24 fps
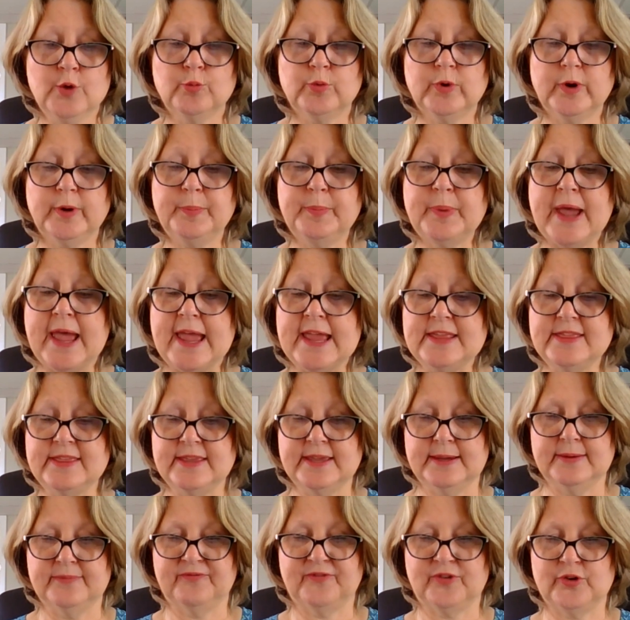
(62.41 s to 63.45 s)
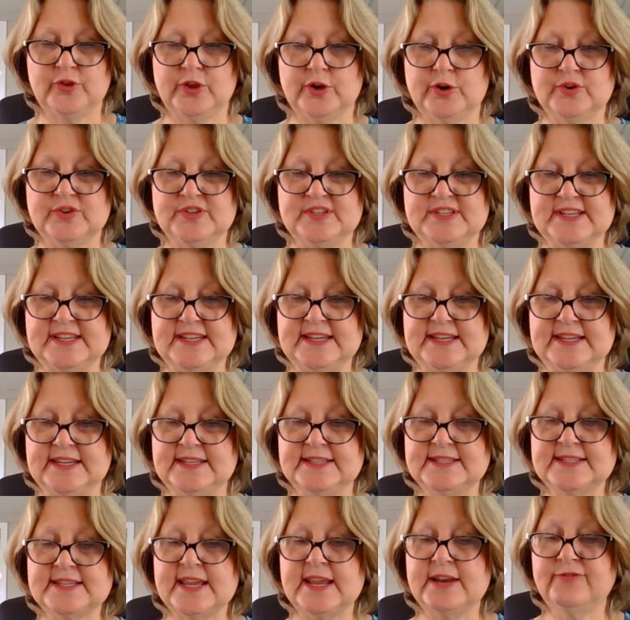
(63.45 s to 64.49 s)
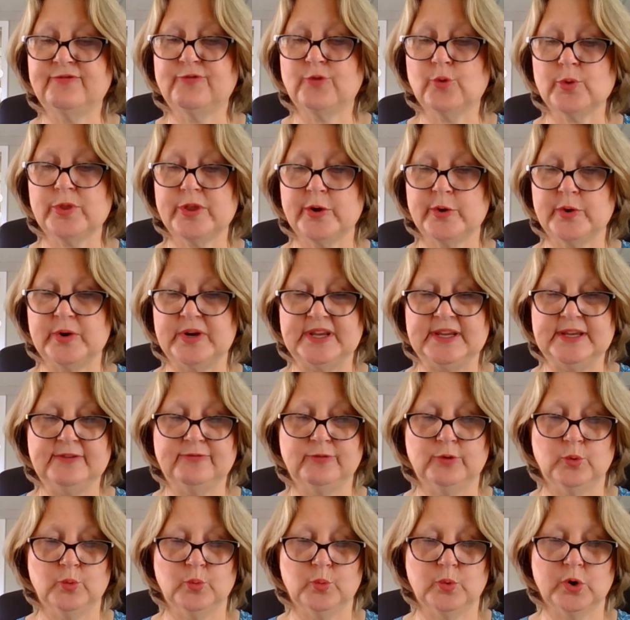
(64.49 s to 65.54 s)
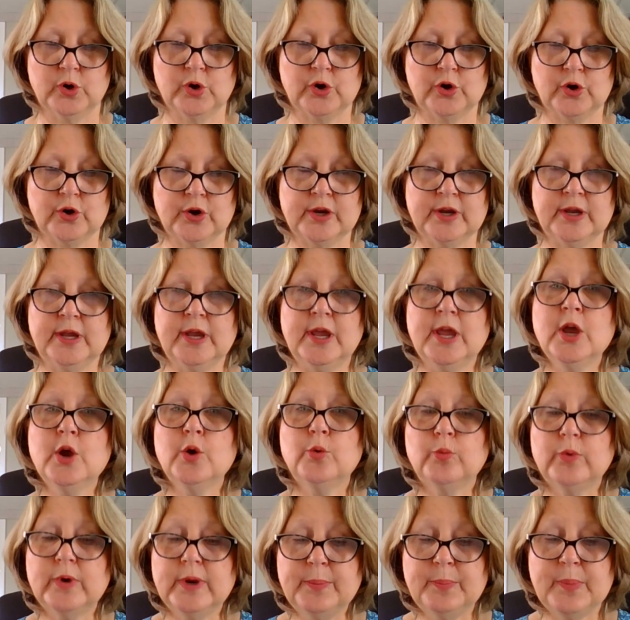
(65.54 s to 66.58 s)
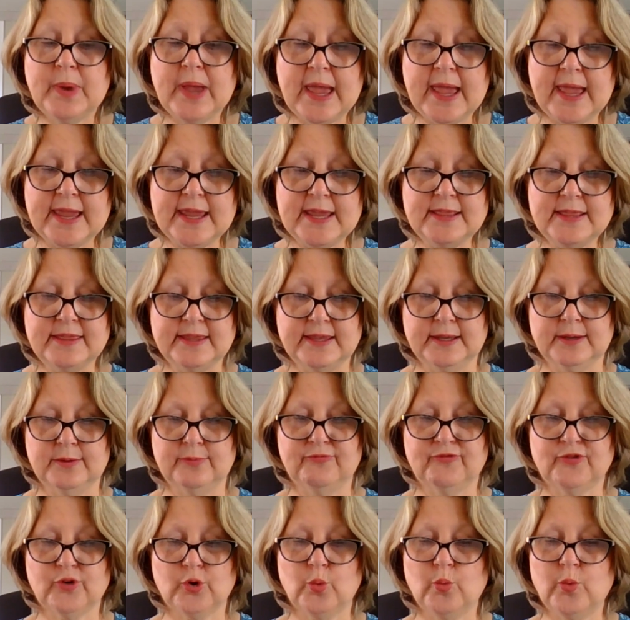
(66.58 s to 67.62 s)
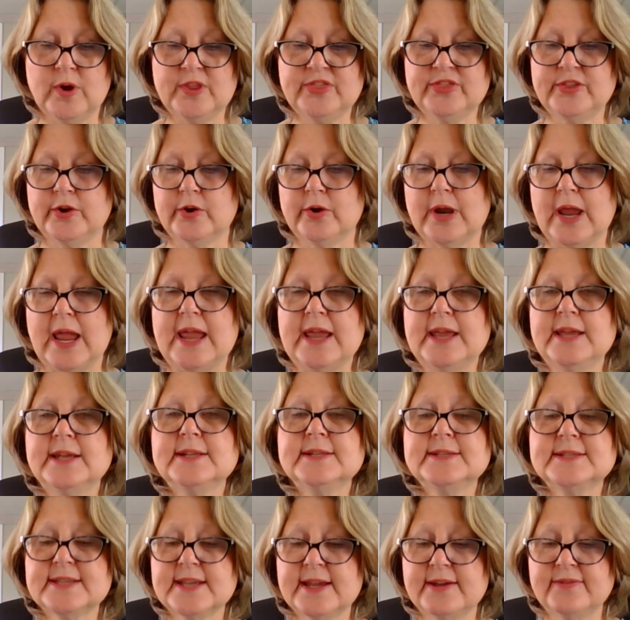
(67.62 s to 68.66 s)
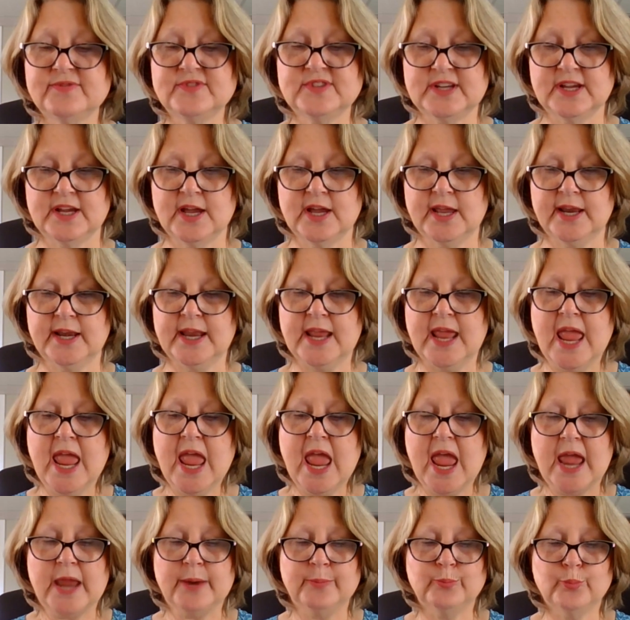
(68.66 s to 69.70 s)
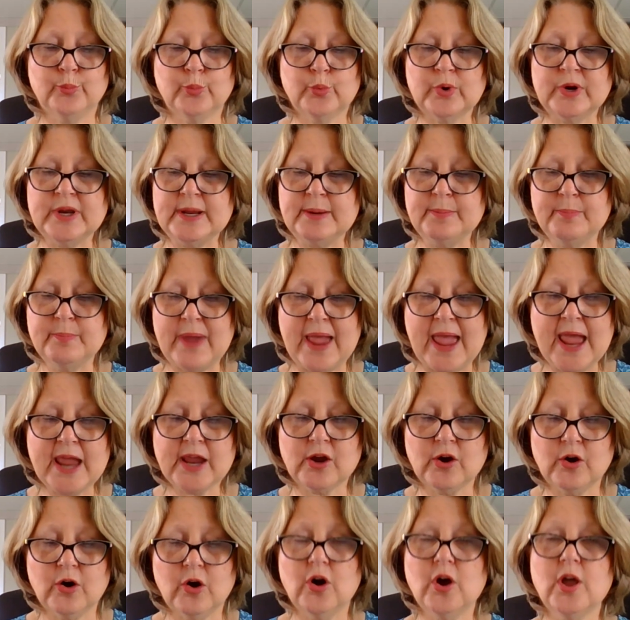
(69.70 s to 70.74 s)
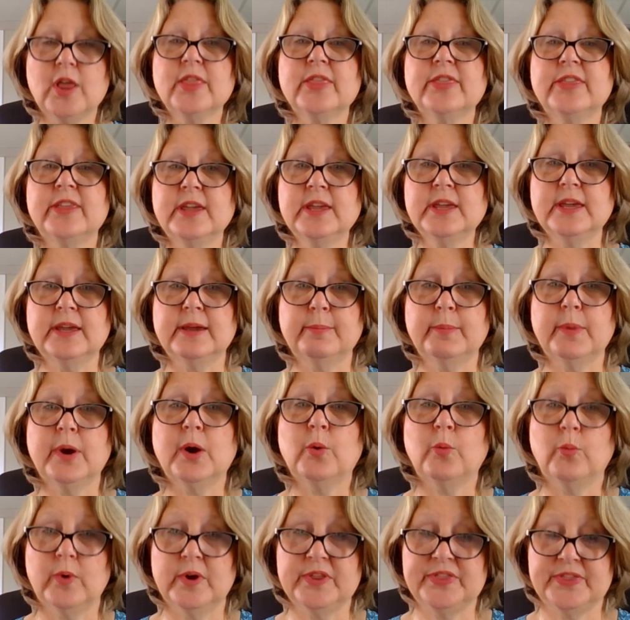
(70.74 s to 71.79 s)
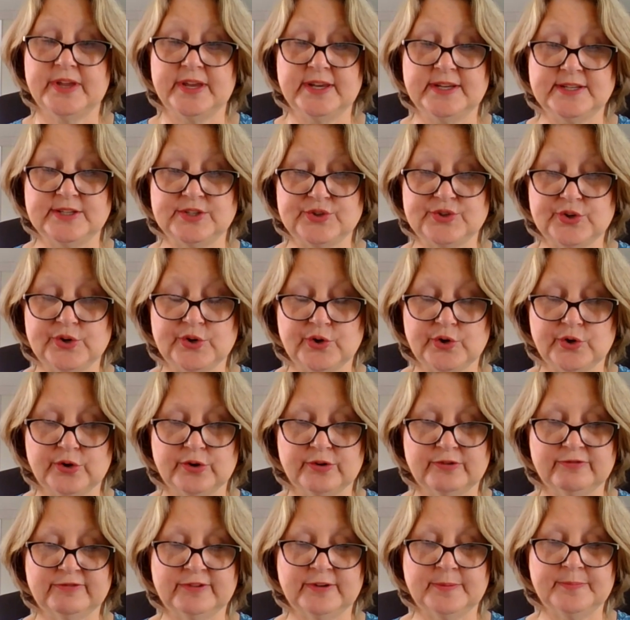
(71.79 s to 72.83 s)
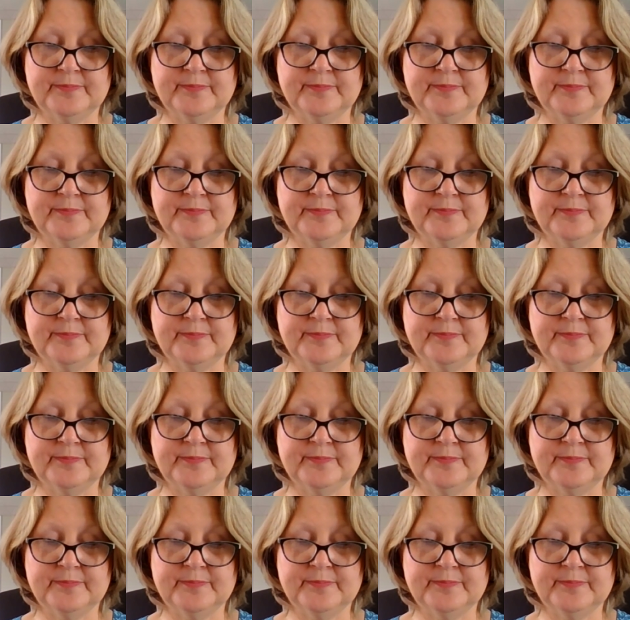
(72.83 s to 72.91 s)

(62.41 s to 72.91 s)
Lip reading: Repay them for their deeds and for their evil work. Repay them for what their hands have done and bring back on them what they deserve.